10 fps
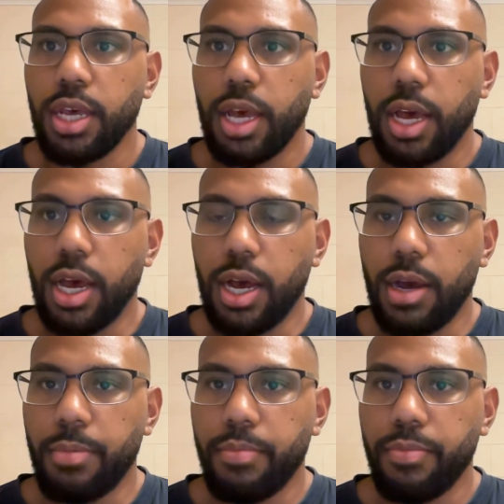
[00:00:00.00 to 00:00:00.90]

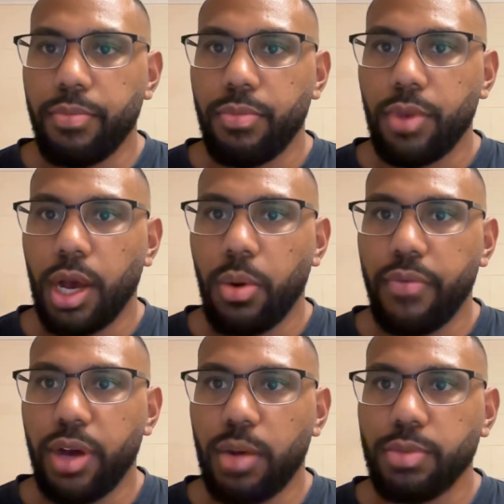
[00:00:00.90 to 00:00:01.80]

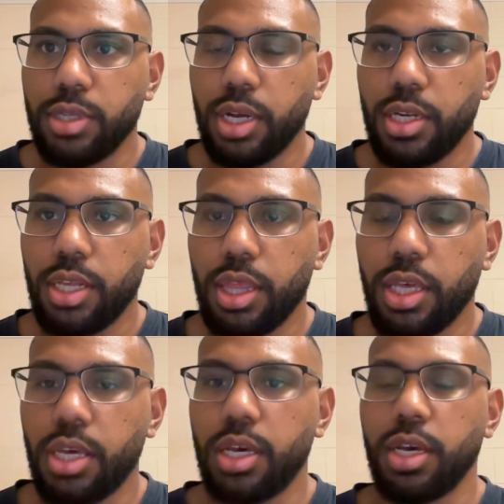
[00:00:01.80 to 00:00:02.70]
However, I'm starting to
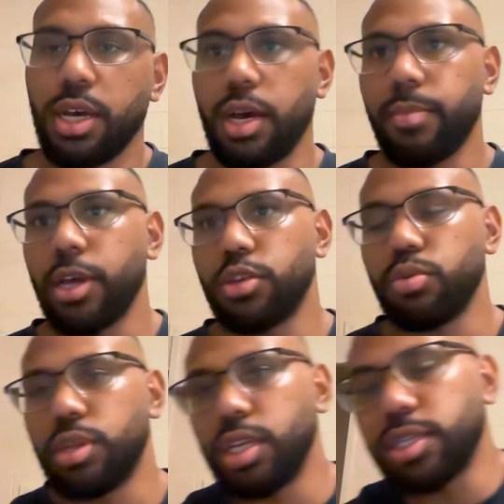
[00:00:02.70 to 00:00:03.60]
think I might do
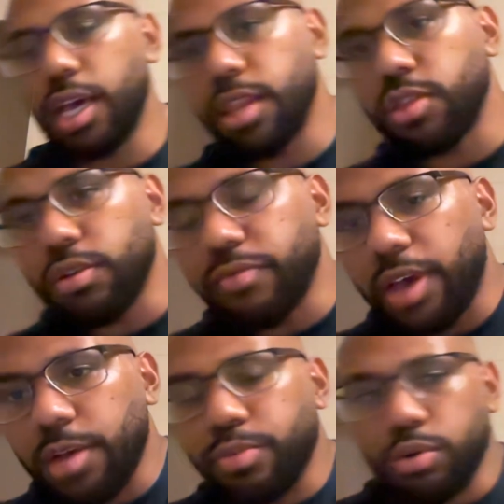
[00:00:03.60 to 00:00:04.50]
the 10th of
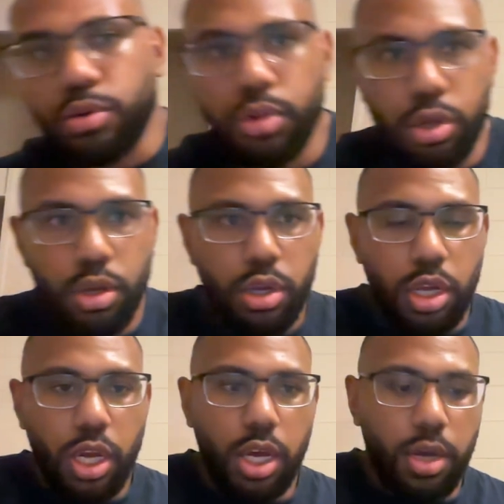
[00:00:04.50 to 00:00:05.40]
April,
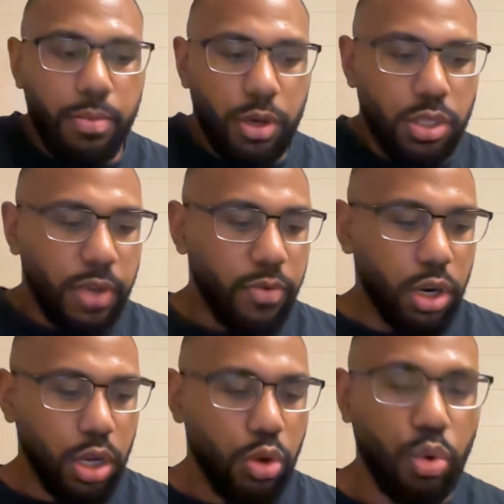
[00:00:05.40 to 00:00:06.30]
because I've got
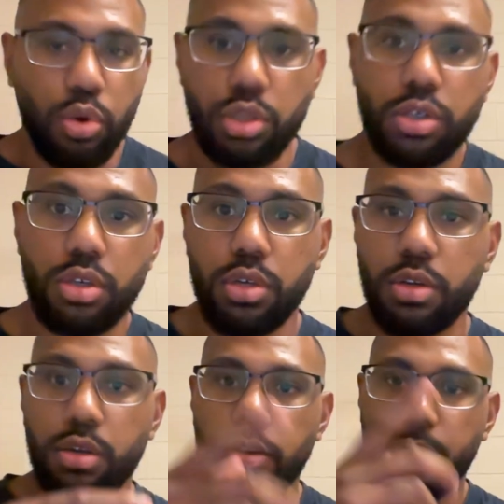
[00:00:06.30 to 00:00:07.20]
a course
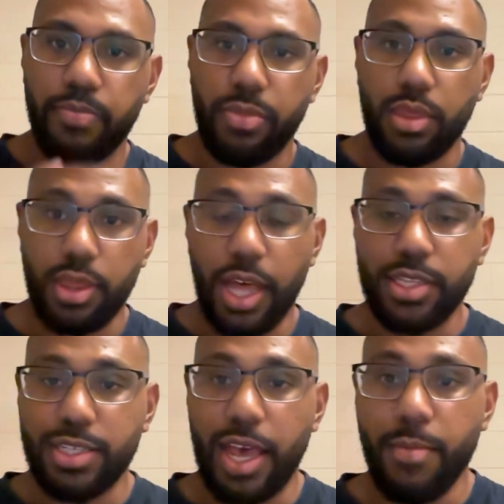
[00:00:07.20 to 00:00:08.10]
that
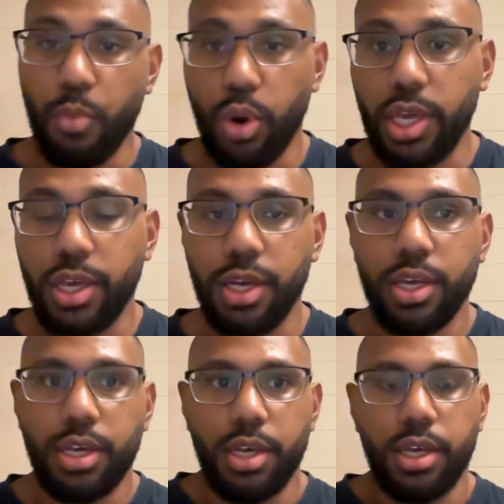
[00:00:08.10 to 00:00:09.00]
same week,
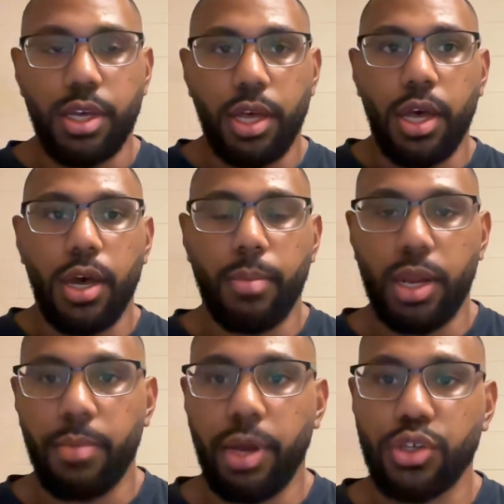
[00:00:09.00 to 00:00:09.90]
and
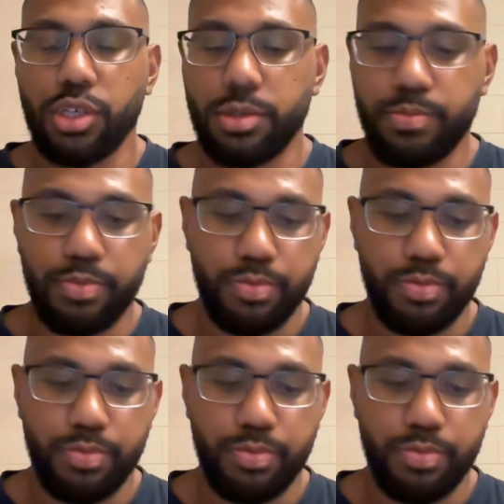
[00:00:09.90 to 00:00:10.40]
I might just